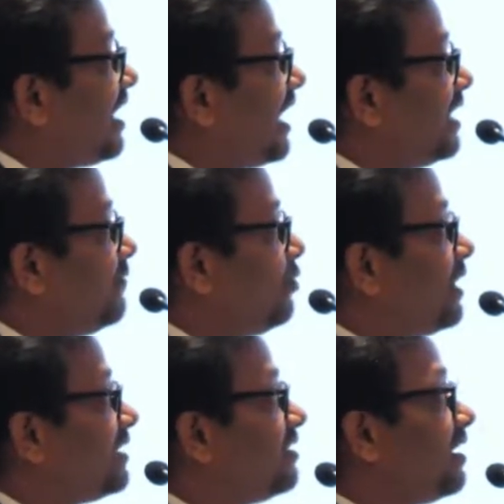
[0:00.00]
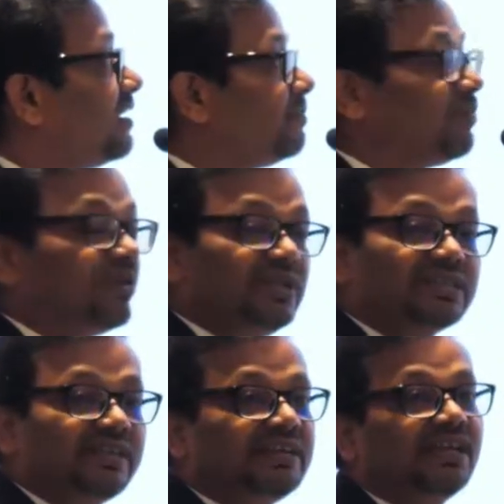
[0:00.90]
if you look at
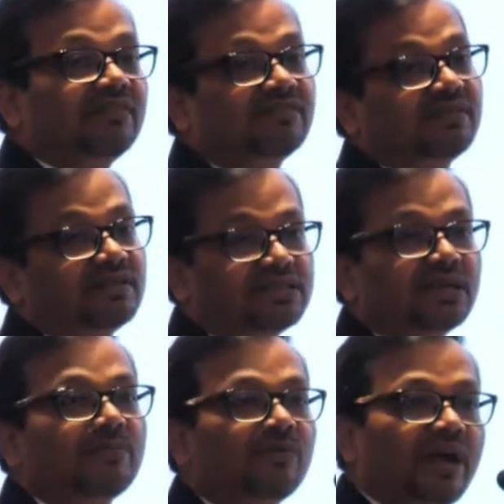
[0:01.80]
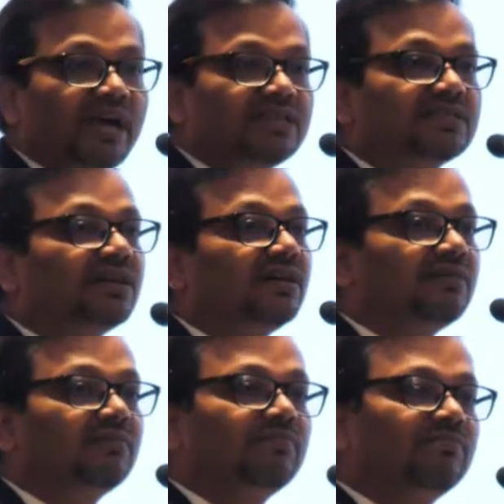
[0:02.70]
risk rating, Singapore has,
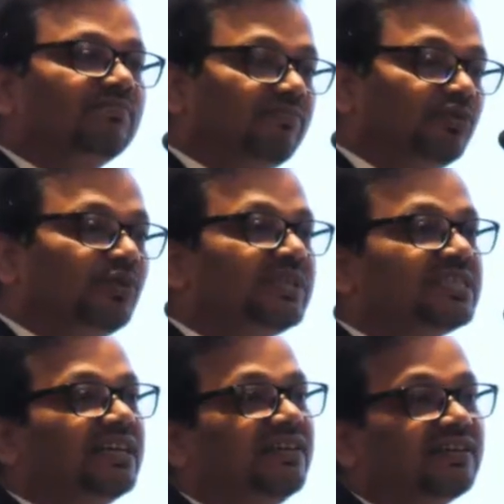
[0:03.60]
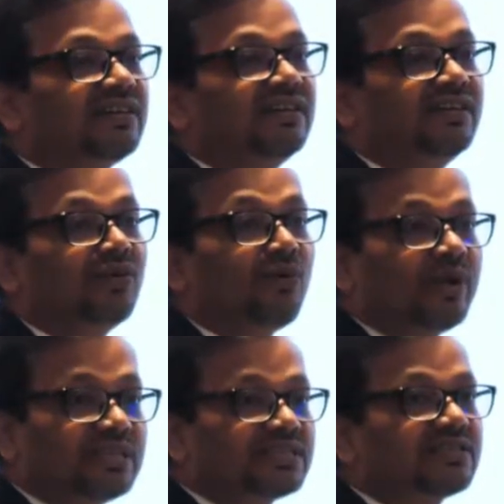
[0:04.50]
you can say, nearly no
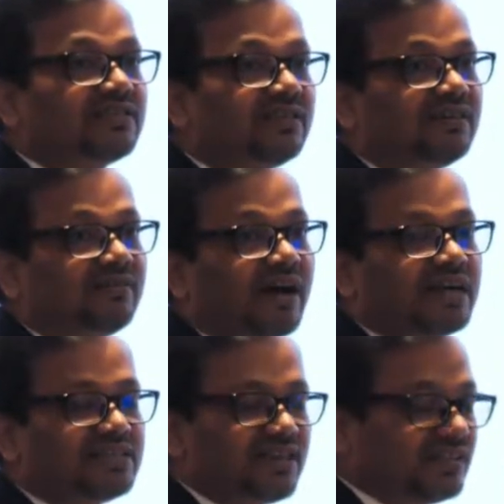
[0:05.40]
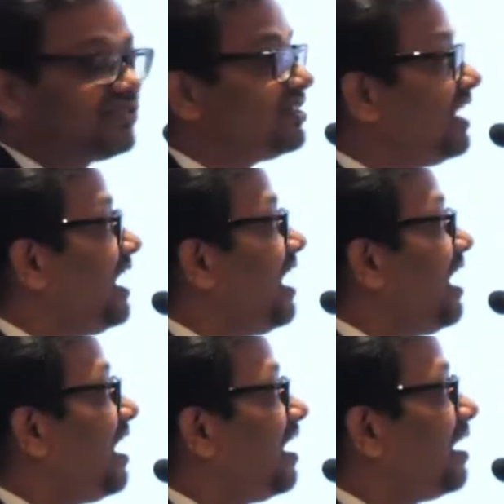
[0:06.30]
risk as such.
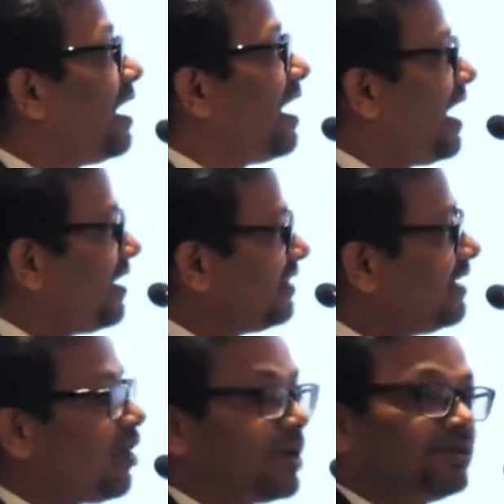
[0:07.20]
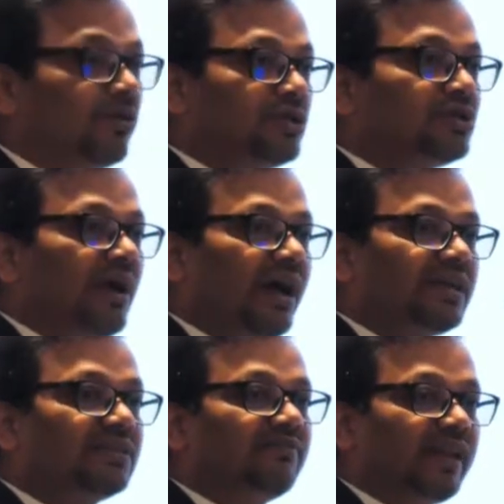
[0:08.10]
And other economies also
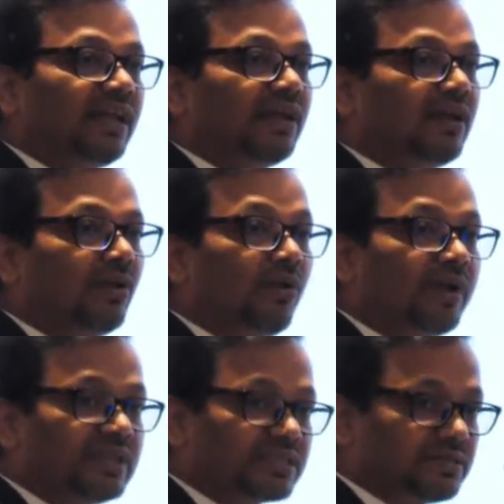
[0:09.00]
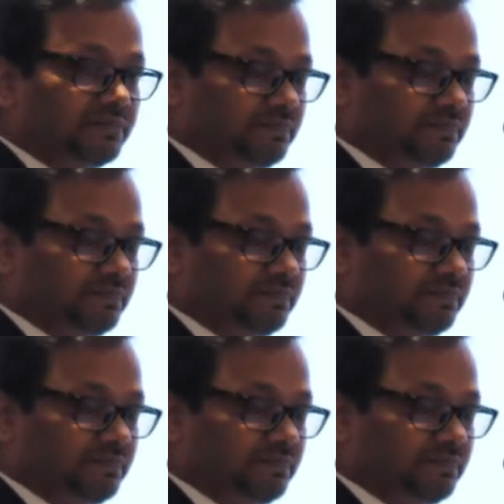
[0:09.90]
has a very low risk.